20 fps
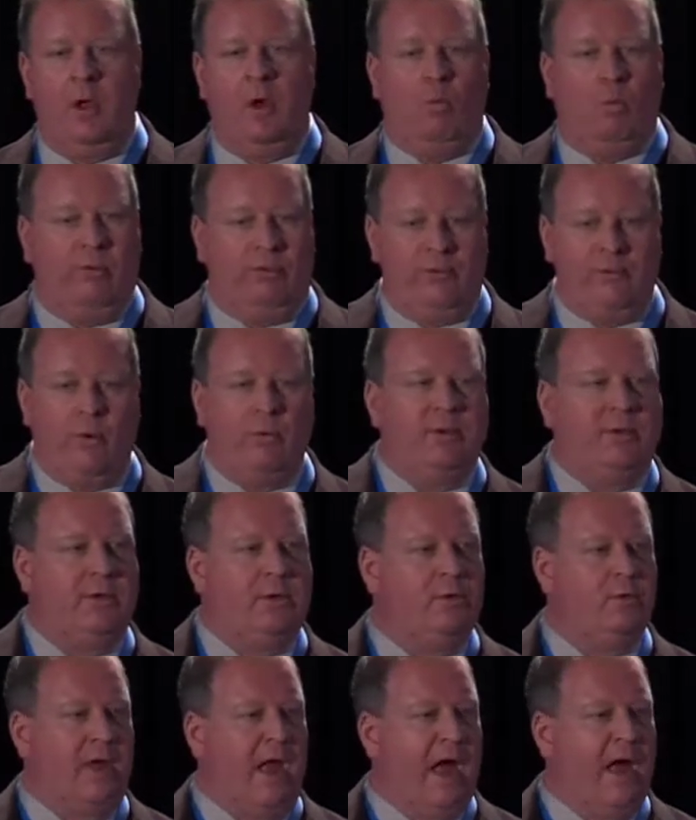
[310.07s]
Well, there's only
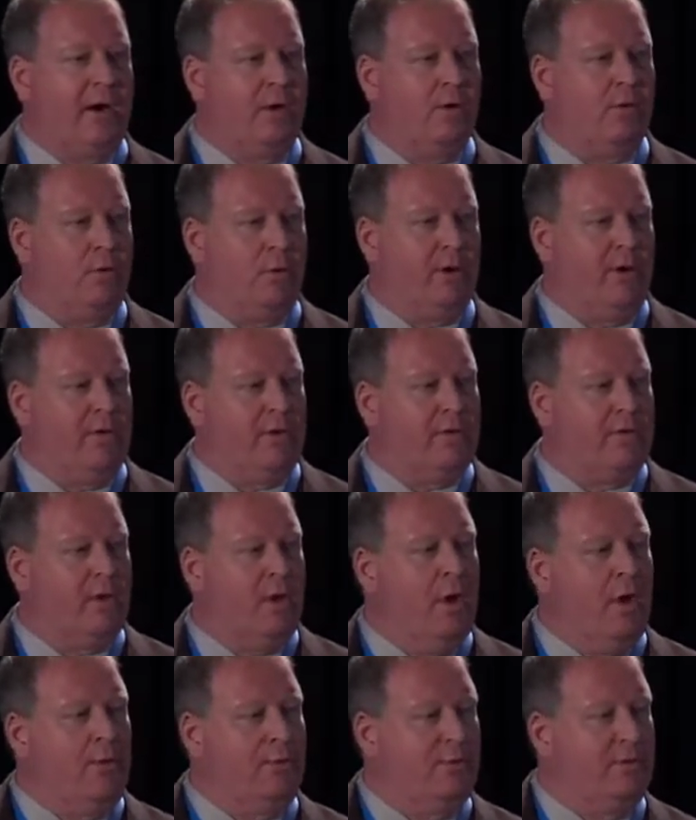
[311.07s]
two categories.
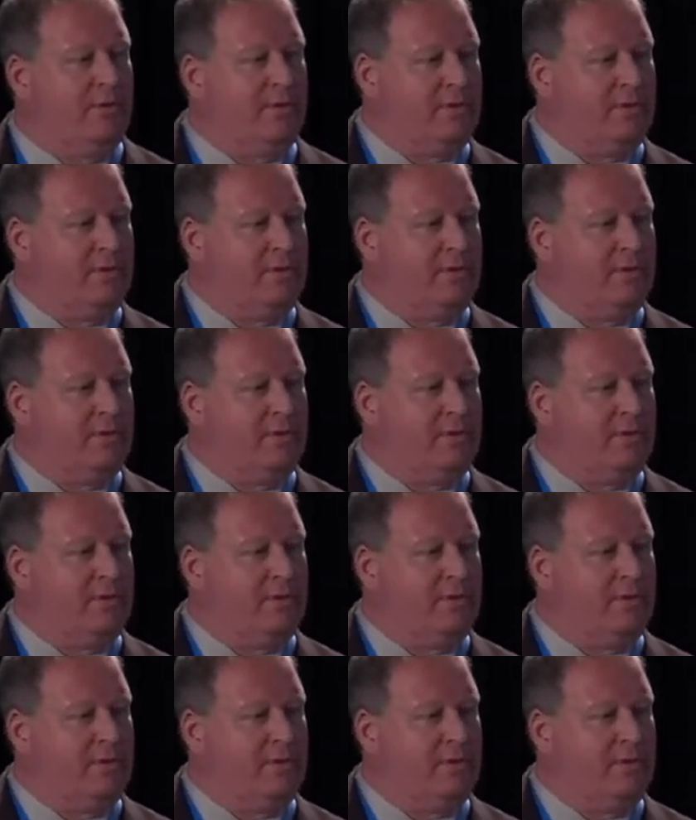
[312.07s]
There's